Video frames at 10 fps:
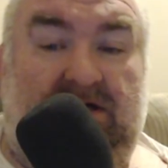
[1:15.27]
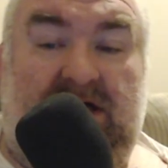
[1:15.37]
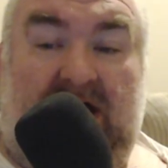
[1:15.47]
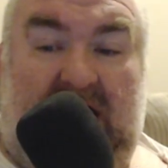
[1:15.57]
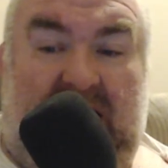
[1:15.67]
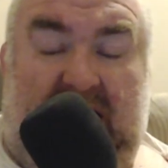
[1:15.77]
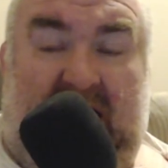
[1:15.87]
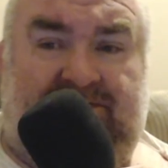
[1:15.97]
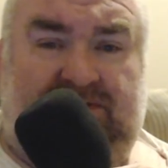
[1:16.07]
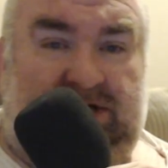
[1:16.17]
and
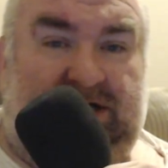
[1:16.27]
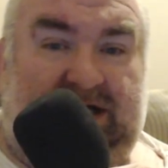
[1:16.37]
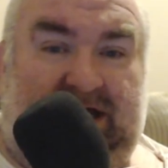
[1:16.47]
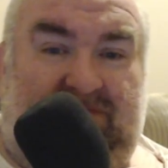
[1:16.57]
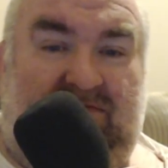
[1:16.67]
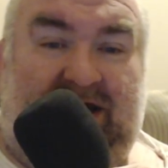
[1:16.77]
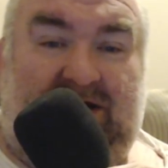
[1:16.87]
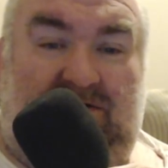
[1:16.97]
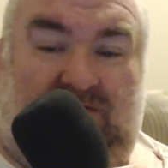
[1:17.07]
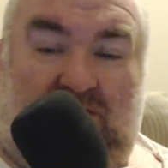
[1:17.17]
after Indie Game Maker,
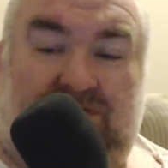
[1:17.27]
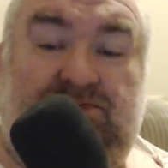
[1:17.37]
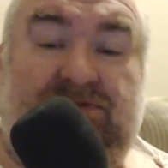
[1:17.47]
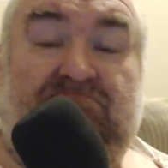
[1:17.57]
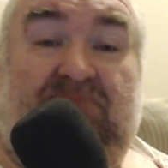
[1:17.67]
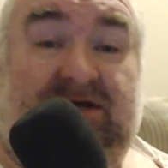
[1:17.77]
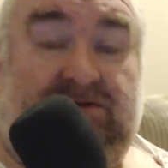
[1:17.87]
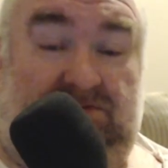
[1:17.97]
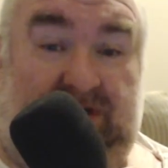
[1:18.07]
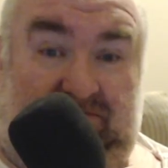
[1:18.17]
of course, was
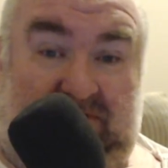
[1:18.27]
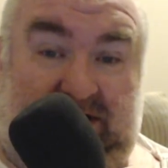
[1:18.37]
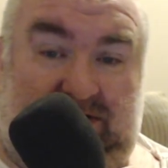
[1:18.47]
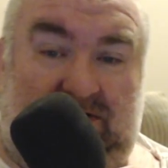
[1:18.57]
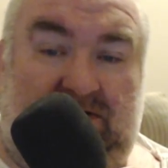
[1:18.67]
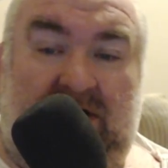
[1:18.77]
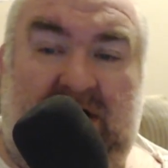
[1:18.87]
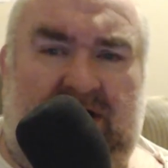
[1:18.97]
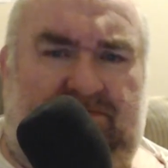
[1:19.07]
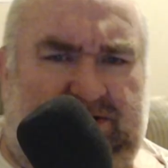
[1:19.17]
Pixel Game Maker.
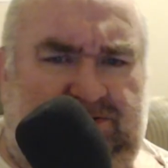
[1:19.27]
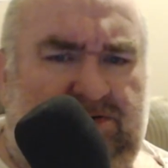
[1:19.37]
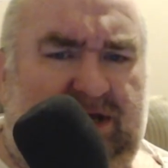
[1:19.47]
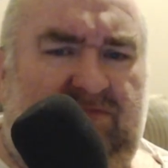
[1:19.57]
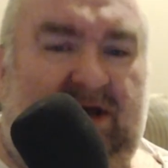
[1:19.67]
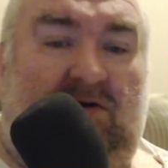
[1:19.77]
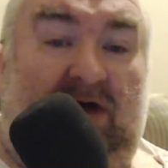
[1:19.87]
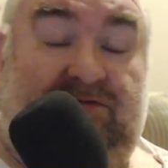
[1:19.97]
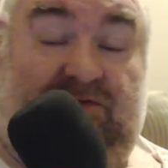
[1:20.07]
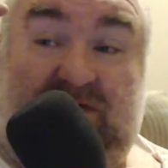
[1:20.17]
Pixel Game Maker, I
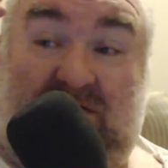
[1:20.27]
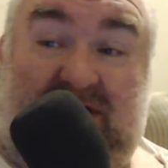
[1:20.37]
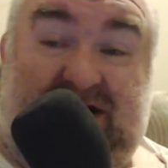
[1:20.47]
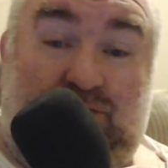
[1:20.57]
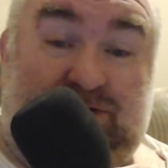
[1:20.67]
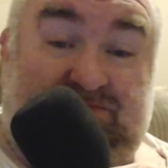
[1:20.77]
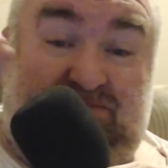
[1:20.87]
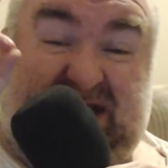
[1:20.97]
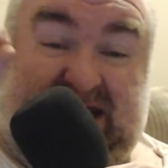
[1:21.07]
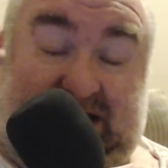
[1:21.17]
feel like, was
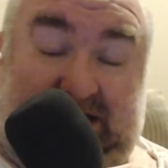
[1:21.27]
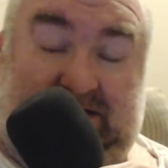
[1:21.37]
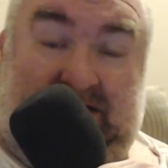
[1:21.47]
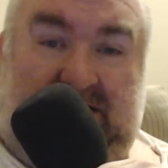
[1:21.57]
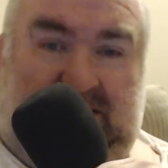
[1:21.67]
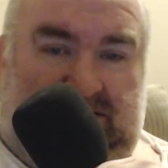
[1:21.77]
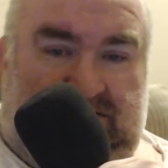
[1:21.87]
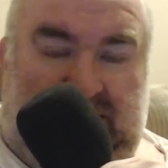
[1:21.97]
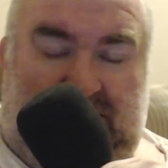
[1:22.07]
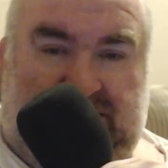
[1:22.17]
peak.
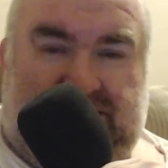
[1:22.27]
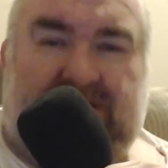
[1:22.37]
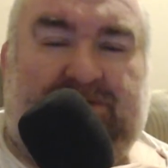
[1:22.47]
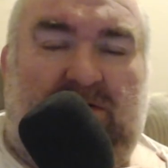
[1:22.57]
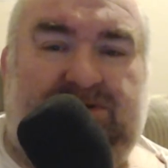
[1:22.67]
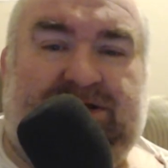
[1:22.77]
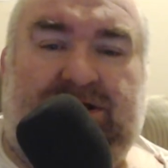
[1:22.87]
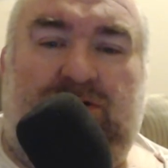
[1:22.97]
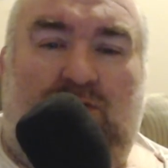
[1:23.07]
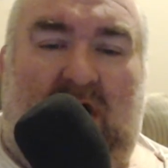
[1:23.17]
As far as
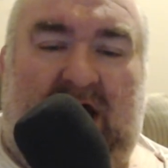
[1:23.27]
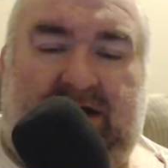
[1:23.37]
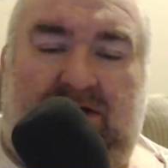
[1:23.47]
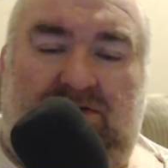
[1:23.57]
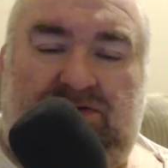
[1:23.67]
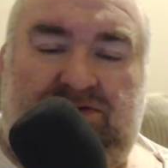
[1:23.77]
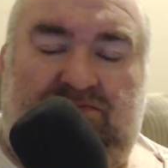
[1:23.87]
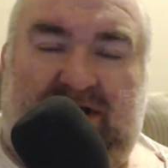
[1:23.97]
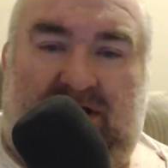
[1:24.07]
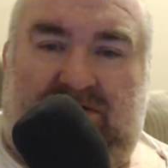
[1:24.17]
the UI goes,
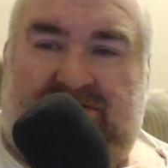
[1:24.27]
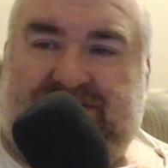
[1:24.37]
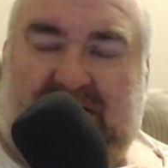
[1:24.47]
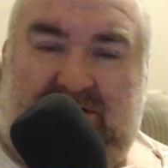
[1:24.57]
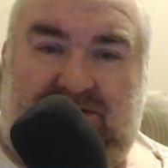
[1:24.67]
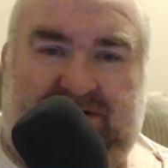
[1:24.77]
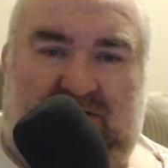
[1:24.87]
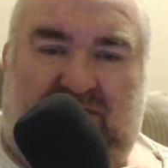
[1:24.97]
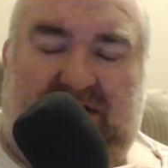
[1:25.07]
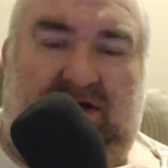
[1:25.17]
being able to find yourself,
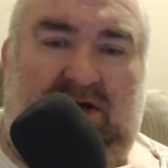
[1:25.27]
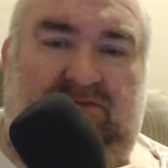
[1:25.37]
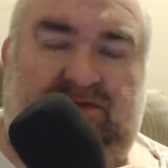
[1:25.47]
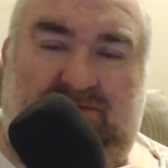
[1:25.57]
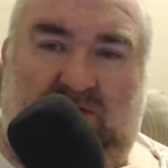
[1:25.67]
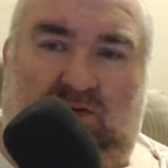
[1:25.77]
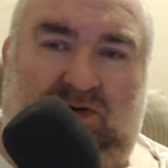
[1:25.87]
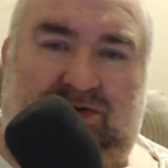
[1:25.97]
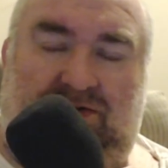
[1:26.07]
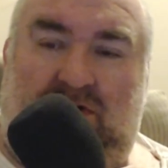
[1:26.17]
being comfortable where
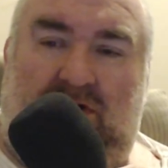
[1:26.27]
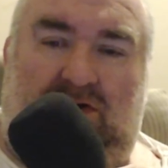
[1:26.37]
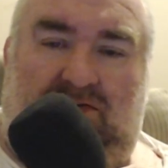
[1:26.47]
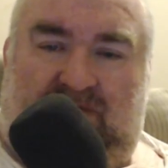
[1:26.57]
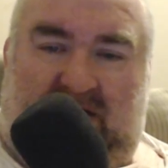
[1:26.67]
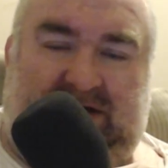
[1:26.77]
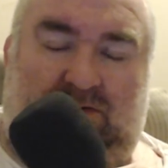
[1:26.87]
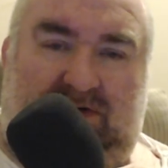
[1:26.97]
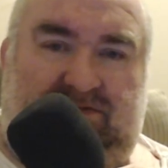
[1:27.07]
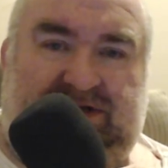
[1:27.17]
you're finding where
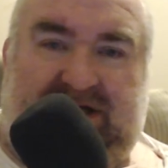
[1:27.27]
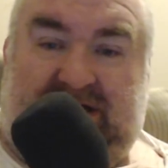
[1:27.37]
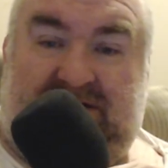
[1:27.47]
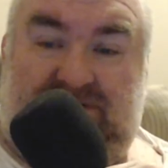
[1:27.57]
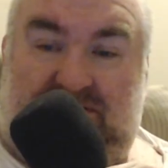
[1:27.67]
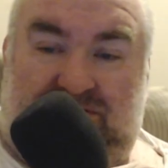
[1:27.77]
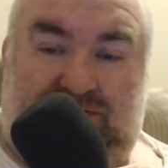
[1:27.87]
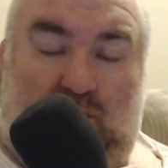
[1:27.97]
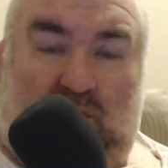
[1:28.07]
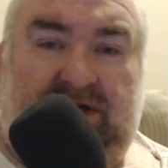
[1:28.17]
everything is, and just
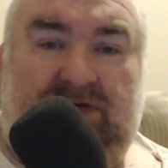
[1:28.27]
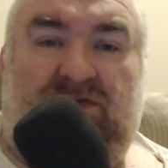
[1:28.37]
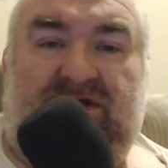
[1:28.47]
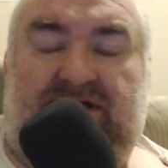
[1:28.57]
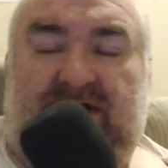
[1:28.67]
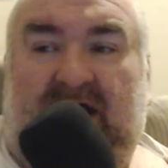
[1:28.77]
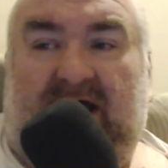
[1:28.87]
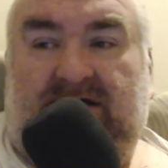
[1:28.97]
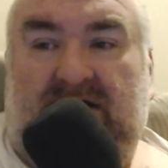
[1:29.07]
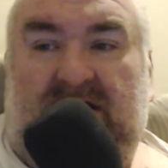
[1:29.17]
working within that.
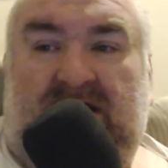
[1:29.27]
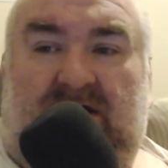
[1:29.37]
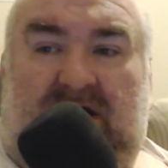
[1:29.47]
I'm